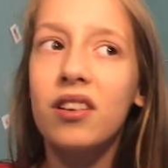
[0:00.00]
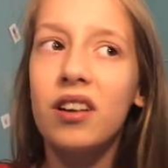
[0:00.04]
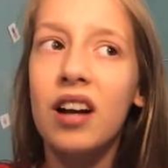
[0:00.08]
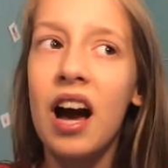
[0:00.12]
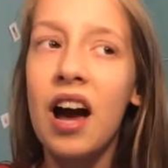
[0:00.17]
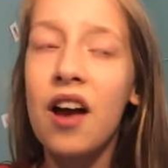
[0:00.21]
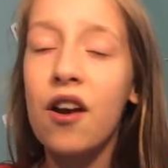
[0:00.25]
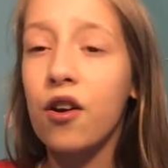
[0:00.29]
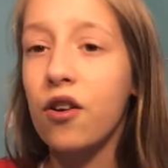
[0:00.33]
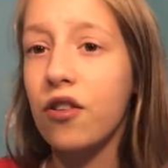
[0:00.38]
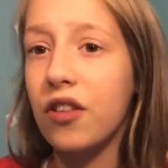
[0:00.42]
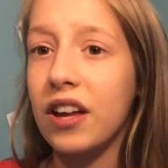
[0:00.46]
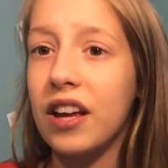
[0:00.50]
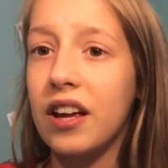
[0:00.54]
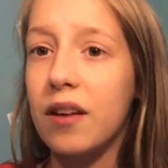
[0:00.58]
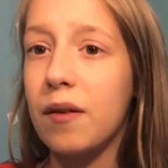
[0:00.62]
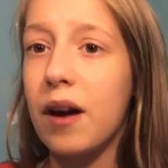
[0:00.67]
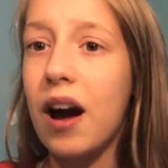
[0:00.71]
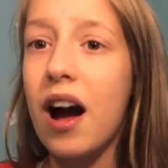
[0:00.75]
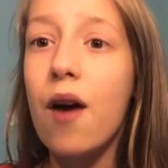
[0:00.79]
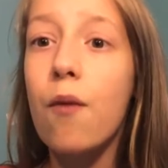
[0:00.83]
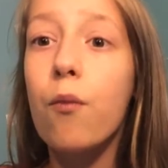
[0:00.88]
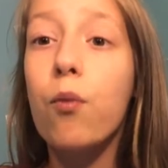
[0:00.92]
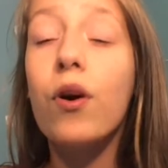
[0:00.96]
I don't think it,
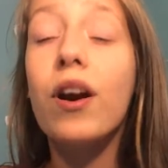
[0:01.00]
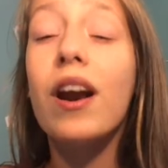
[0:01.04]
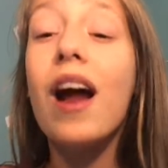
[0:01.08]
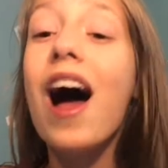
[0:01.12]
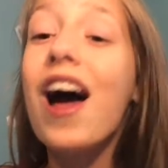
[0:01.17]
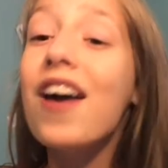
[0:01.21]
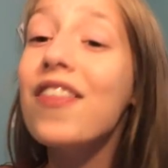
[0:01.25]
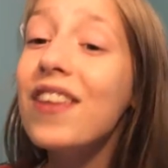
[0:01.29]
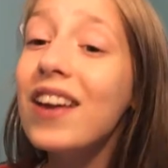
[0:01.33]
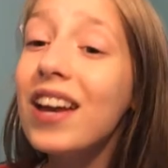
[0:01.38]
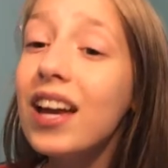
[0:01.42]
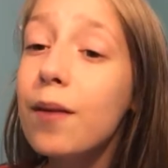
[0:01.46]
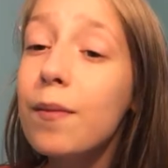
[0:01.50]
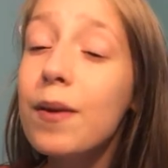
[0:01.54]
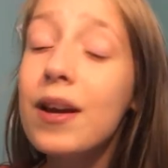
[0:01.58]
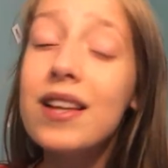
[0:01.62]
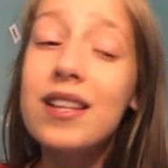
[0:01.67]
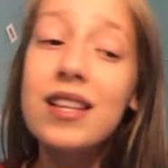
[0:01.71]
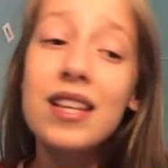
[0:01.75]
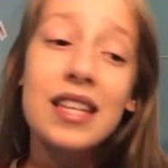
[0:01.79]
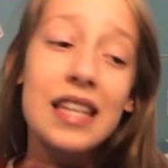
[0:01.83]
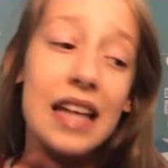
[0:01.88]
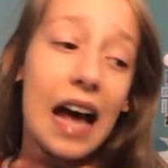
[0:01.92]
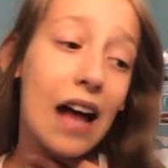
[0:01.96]
what I think it
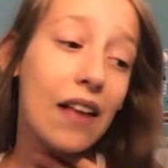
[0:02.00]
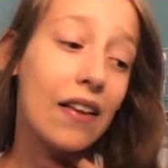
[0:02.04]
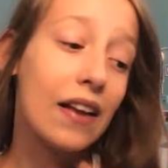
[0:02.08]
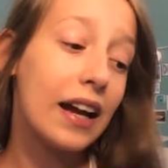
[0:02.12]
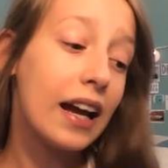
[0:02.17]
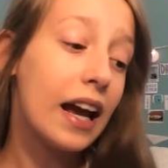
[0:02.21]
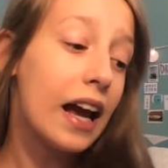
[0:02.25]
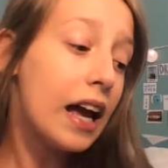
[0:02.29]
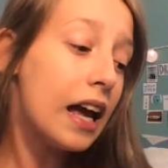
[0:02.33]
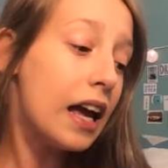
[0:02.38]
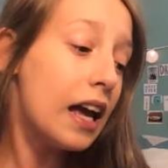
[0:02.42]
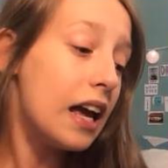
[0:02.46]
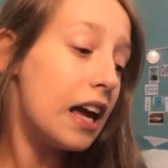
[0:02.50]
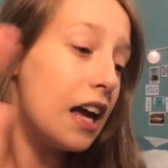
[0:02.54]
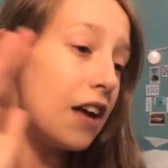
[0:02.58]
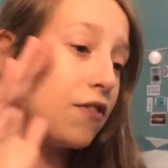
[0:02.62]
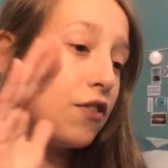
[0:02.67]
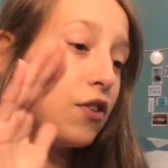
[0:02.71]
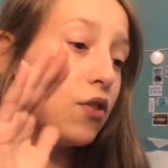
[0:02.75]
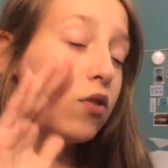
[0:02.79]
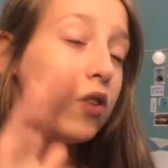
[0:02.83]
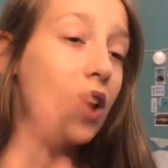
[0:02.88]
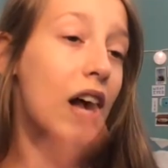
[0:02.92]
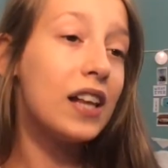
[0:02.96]
means is that like,
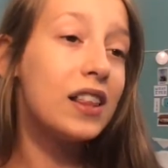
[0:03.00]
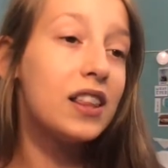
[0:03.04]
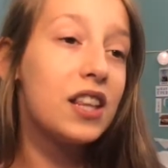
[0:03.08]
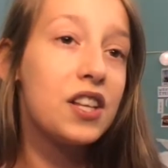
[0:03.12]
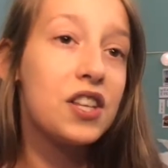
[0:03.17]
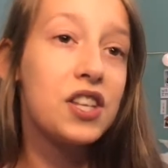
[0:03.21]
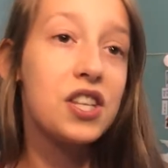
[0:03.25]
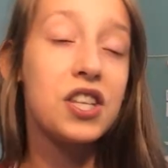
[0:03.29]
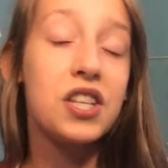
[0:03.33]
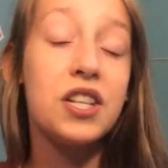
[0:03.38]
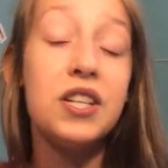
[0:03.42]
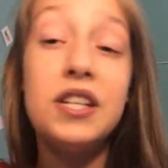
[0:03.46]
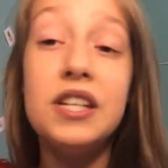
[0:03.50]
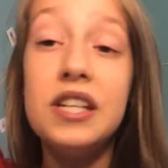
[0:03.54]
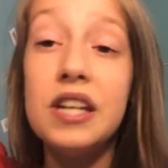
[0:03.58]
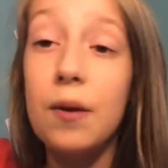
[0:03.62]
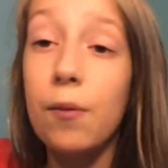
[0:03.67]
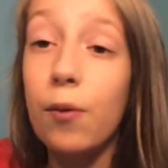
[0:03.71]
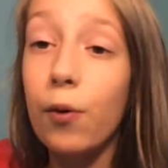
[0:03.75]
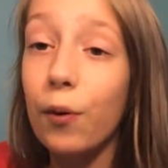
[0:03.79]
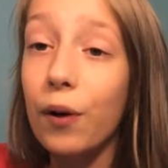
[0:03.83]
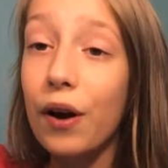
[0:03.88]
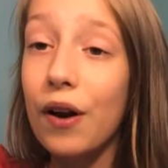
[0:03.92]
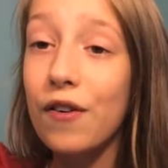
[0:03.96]
if you like the
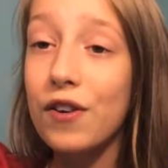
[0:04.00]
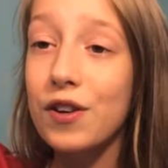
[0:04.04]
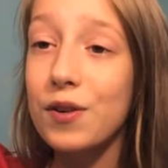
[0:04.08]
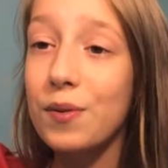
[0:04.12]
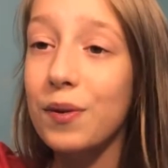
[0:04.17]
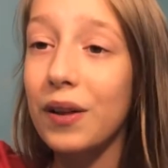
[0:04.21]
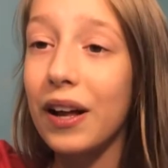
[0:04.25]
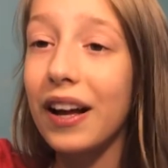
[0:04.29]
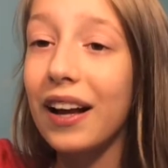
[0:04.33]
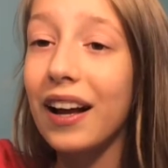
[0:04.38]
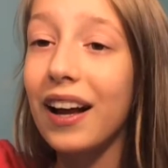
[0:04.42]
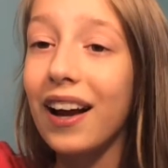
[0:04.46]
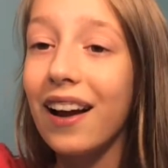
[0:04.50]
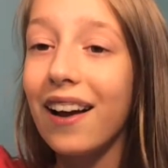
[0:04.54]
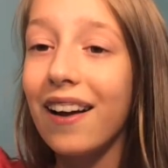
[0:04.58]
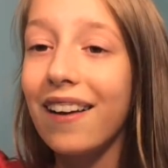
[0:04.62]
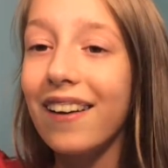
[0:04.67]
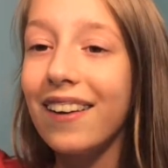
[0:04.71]
stem or whatever, to be like,